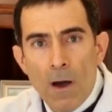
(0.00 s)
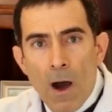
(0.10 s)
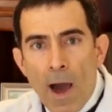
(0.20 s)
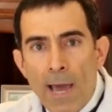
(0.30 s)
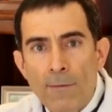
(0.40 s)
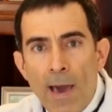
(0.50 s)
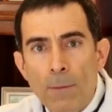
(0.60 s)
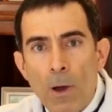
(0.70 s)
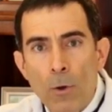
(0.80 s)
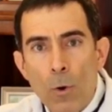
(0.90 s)
I have
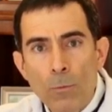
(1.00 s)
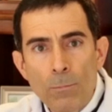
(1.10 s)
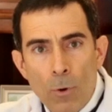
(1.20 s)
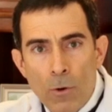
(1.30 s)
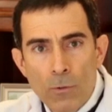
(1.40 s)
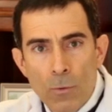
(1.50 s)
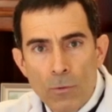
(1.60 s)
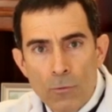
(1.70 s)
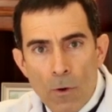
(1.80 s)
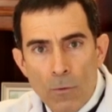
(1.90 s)
had my own personal
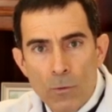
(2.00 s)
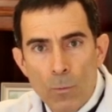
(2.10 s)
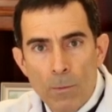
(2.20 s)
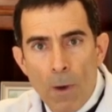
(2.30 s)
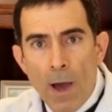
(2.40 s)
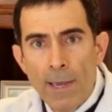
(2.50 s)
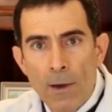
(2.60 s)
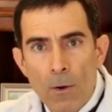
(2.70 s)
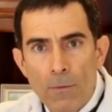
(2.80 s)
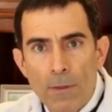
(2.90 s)
struggles with my
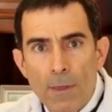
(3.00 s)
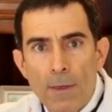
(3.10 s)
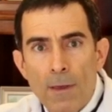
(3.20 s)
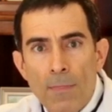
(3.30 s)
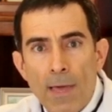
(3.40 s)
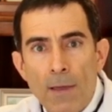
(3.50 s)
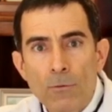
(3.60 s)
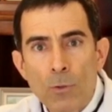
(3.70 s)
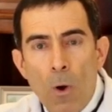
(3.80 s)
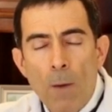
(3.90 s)
health that
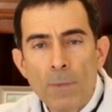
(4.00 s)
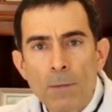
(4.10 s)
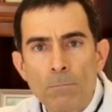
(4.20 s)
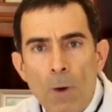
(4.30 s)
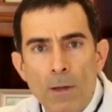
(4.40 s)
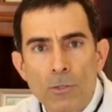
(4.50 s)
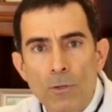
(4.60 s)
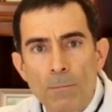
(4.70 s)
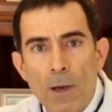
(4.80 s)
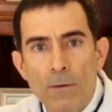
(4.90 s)
have taught me
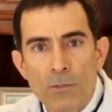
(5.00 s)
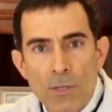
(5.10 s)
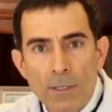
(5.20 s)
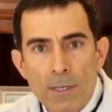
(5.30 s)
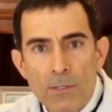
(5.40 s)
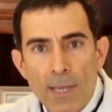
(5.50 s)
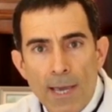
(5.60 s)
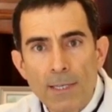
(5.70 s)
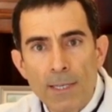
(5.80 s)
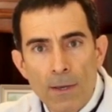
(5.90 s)
much about sickness
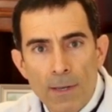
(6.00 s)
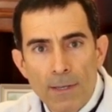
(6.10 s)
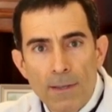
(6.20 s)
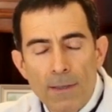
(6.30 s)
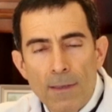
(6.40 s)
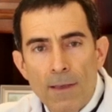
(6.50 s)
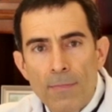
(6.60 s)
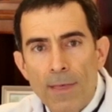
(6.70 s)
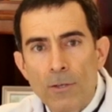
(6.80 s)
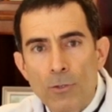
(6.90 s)
and healing
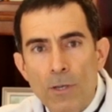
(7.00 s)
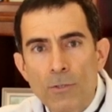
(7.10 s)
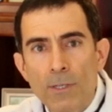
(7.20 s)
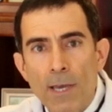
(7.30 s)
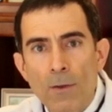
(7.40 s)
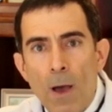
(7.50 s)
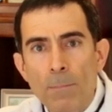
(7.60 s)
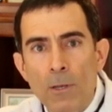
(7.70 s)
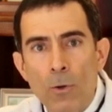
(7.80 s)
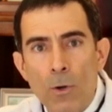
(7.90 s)
that just
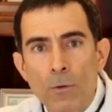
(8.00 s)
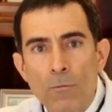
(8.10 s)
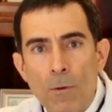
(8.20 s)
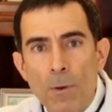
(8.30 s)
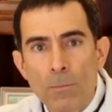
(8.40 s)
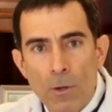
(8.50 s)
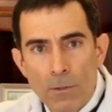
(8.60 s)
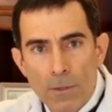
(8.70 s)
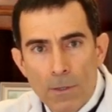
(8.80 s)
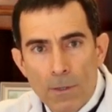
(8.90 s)
cannot be learned from a
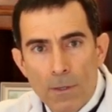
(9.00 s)
book.